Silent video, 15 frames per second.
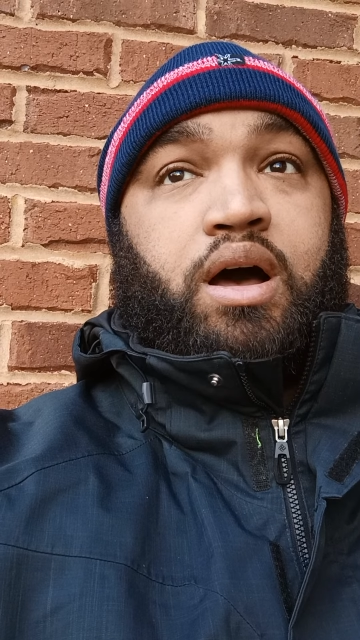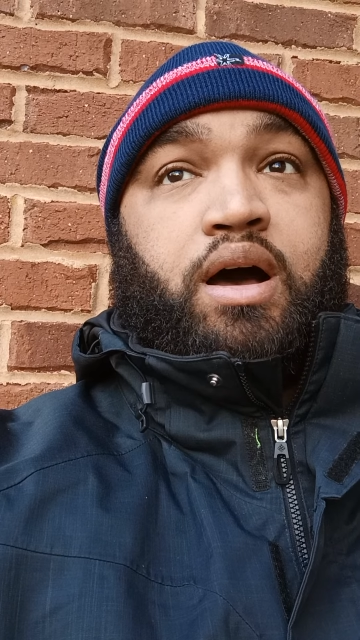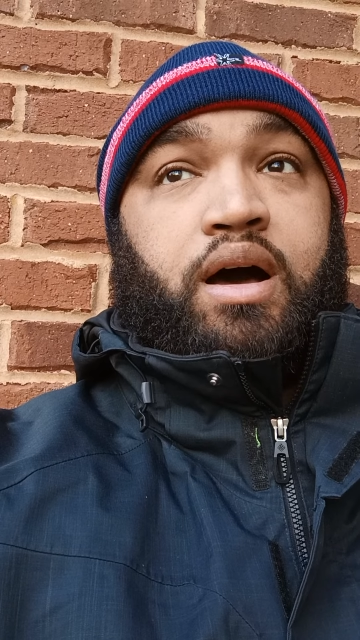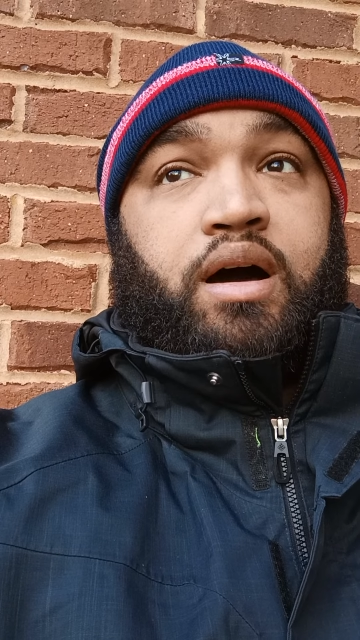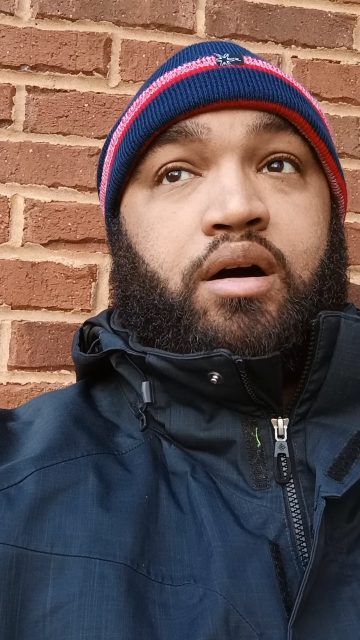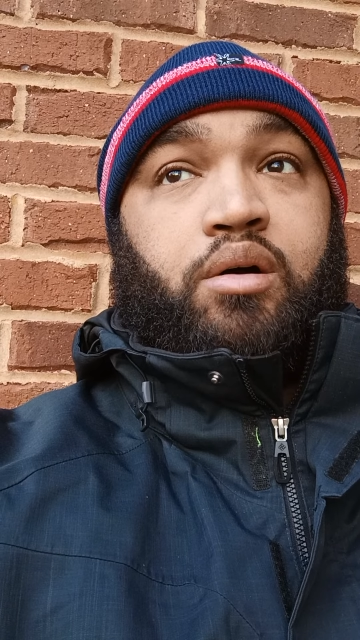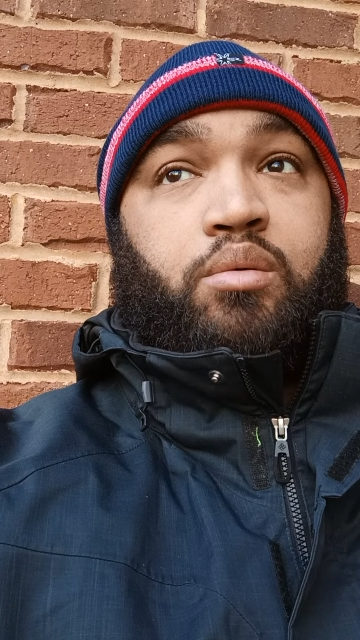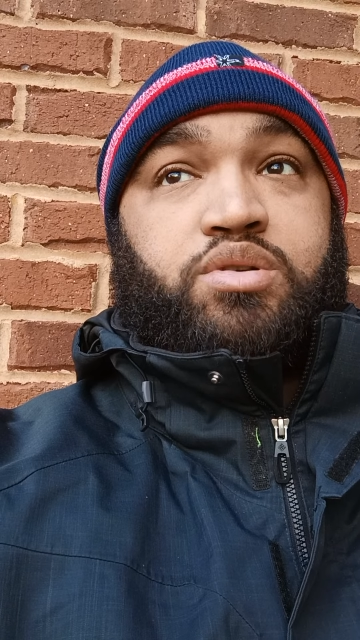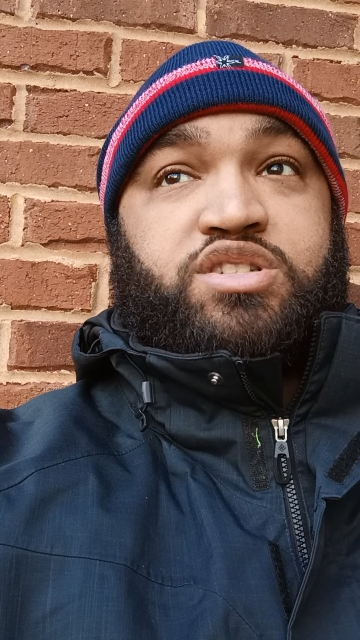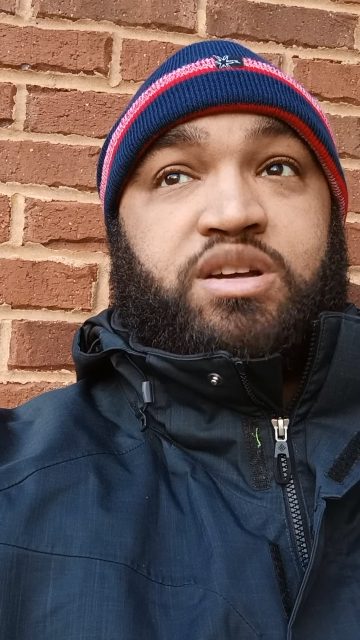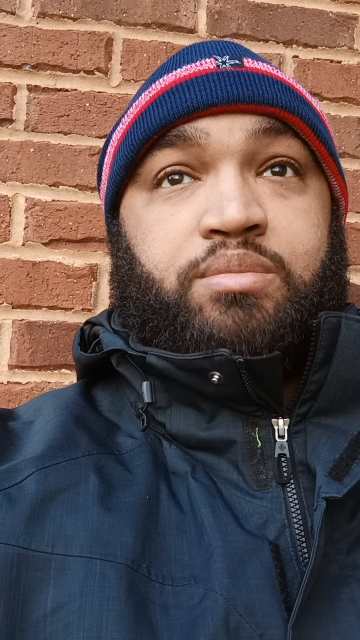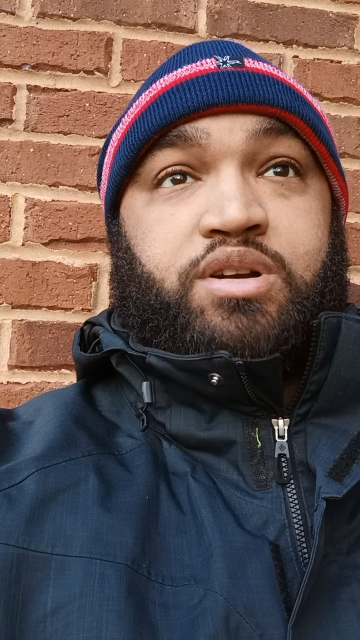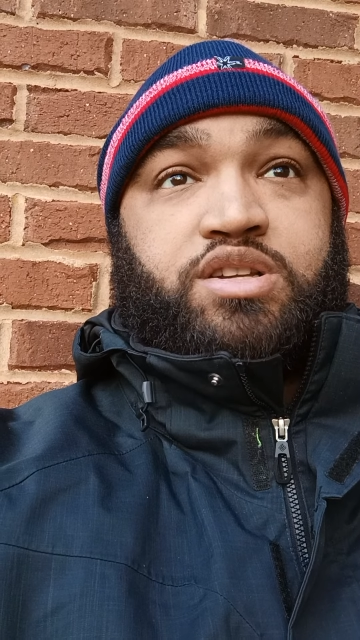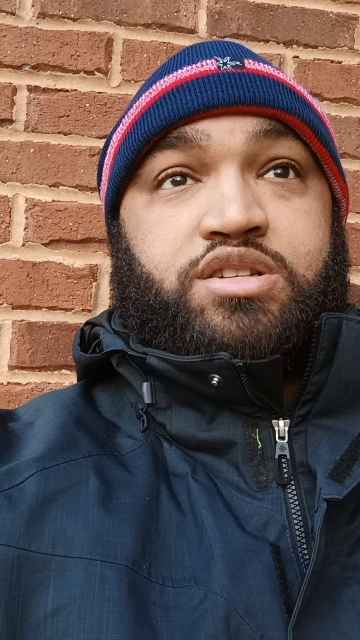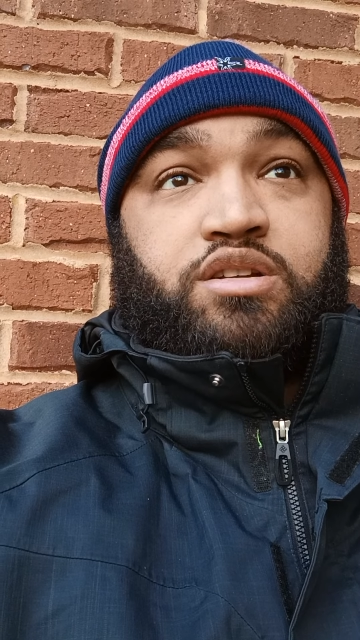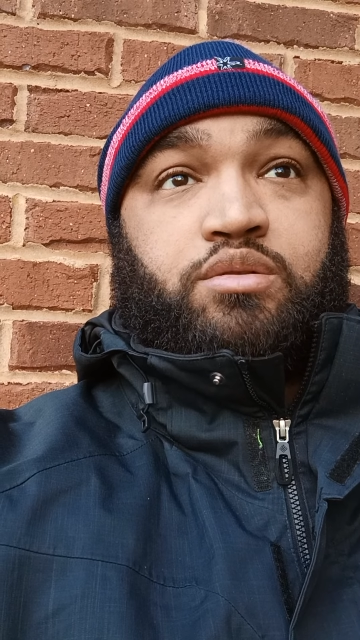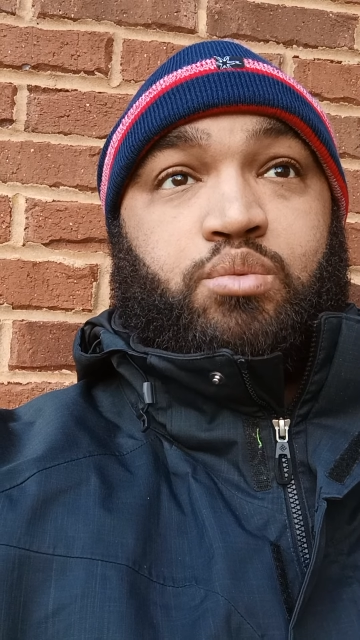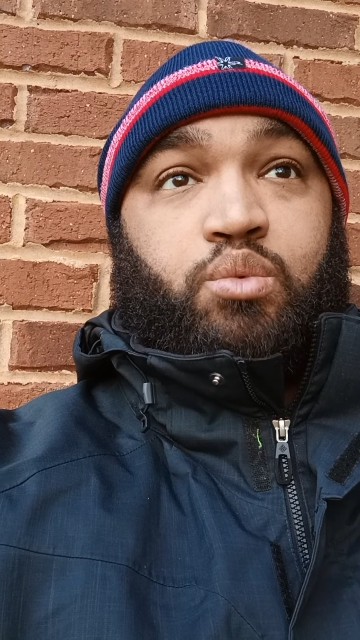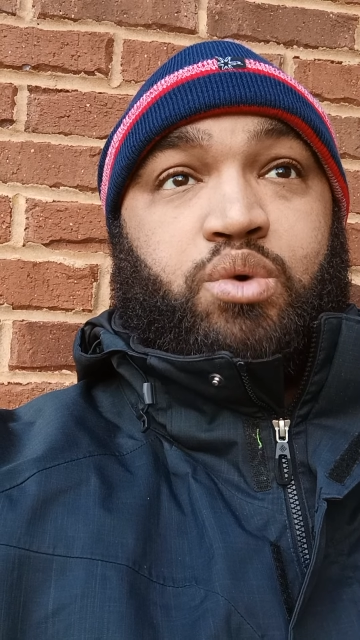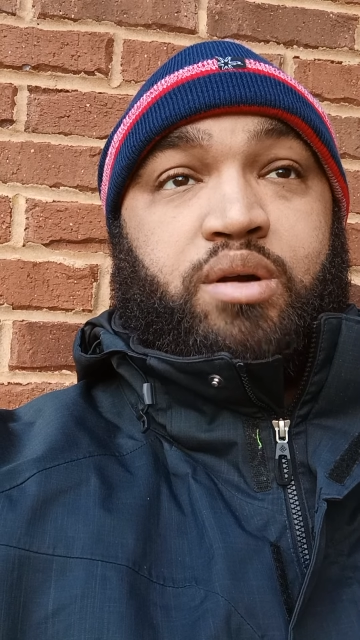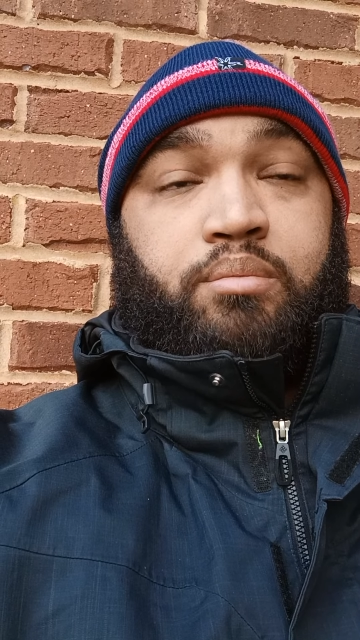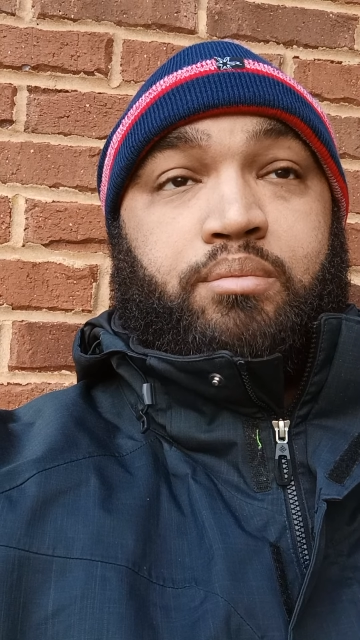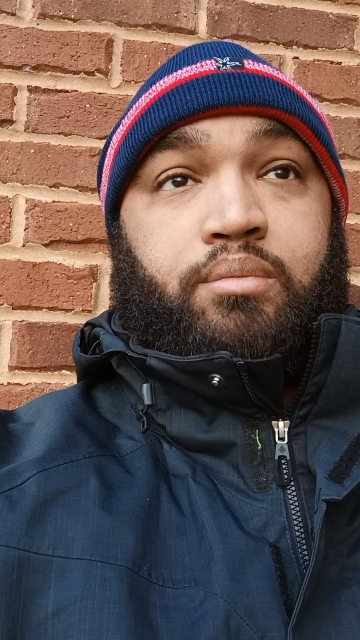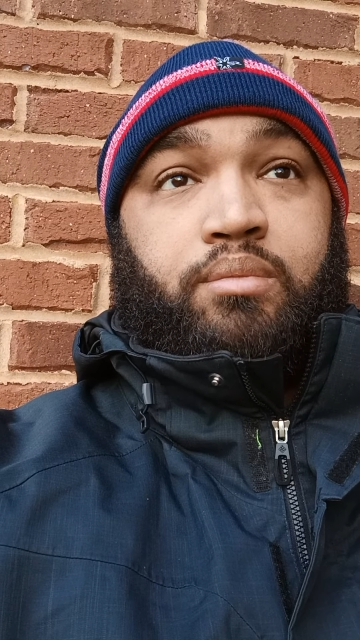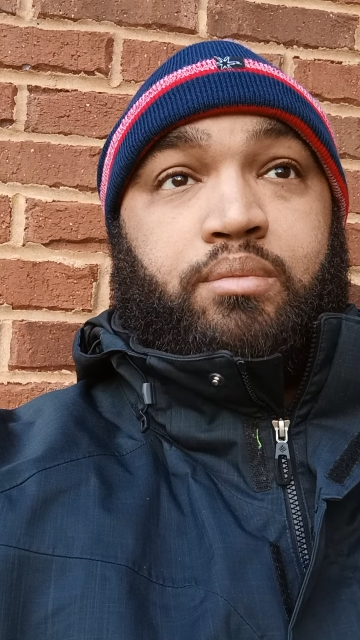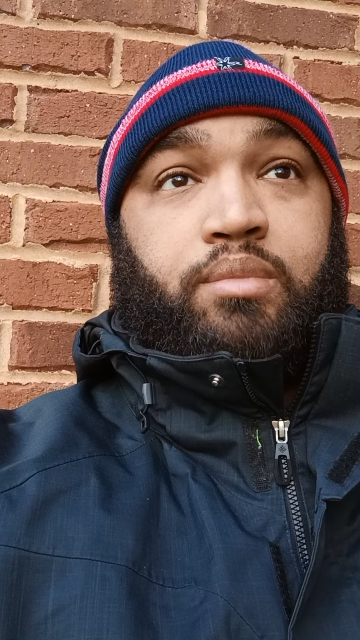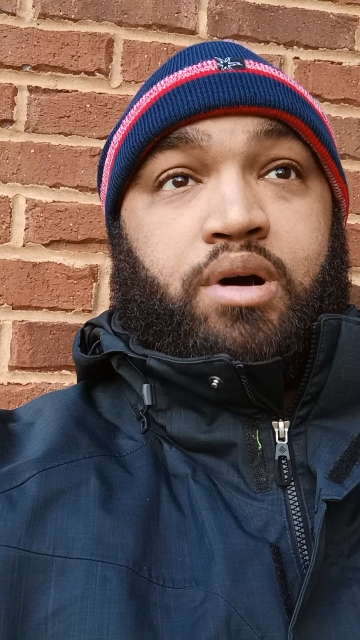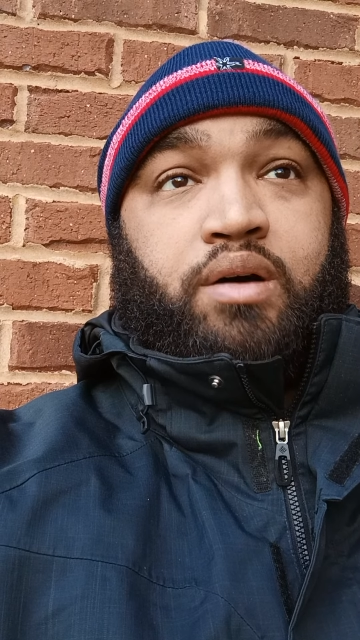uh, some consider one